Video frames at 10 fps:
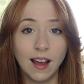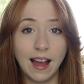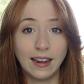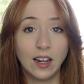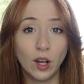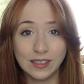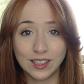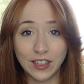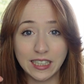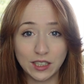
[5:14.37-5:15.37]
and loads
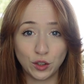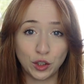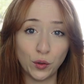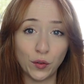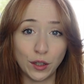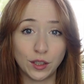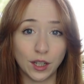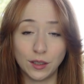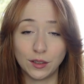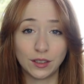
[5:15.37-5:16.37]
of individual
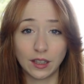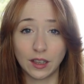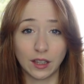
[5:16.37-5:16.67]
photos.